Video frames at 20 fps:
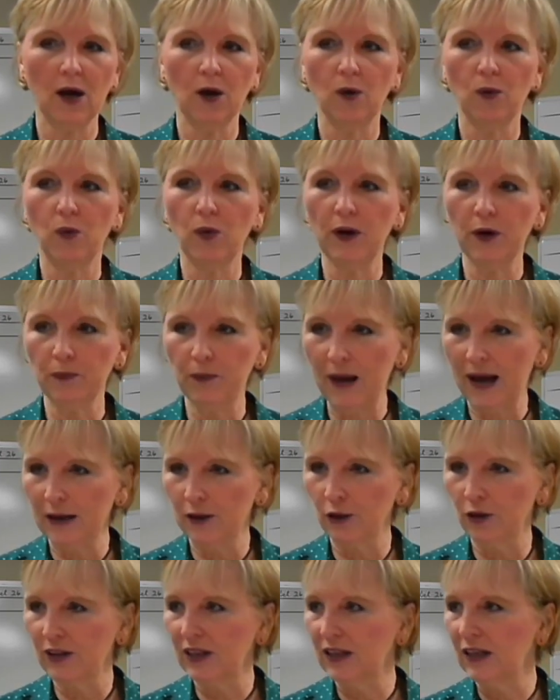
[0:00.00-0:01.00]
We're
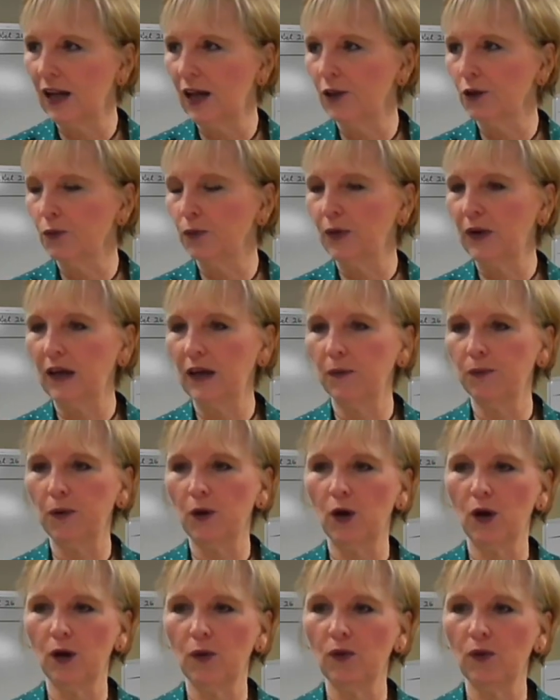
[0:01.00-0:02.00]
better than other
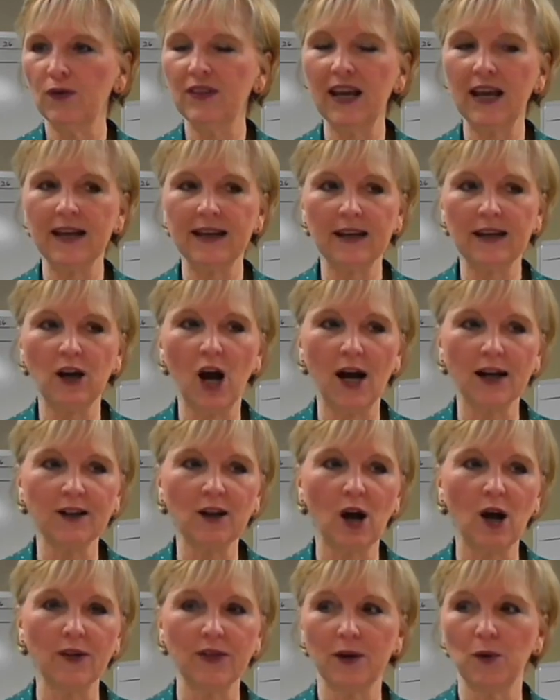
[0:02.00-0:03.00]
people. God
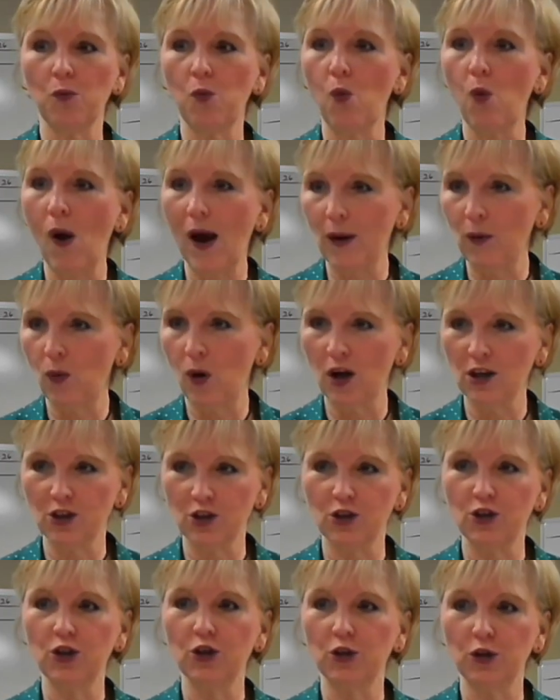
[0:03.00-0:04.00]
called them
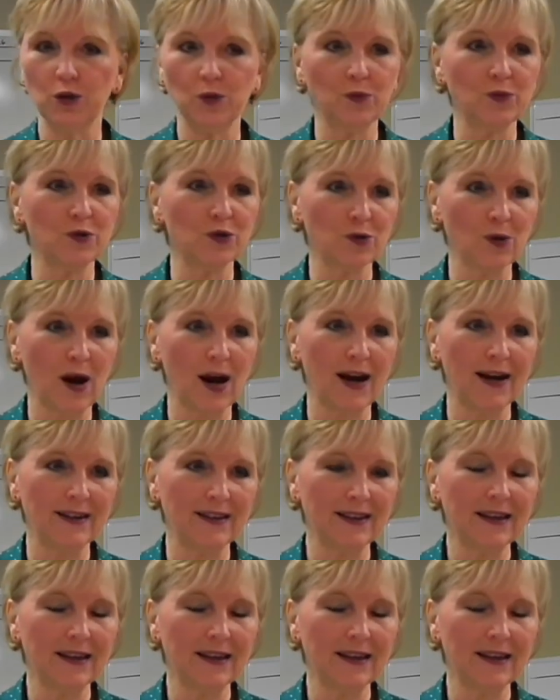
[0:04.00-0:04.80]
whitewashed tombs, right?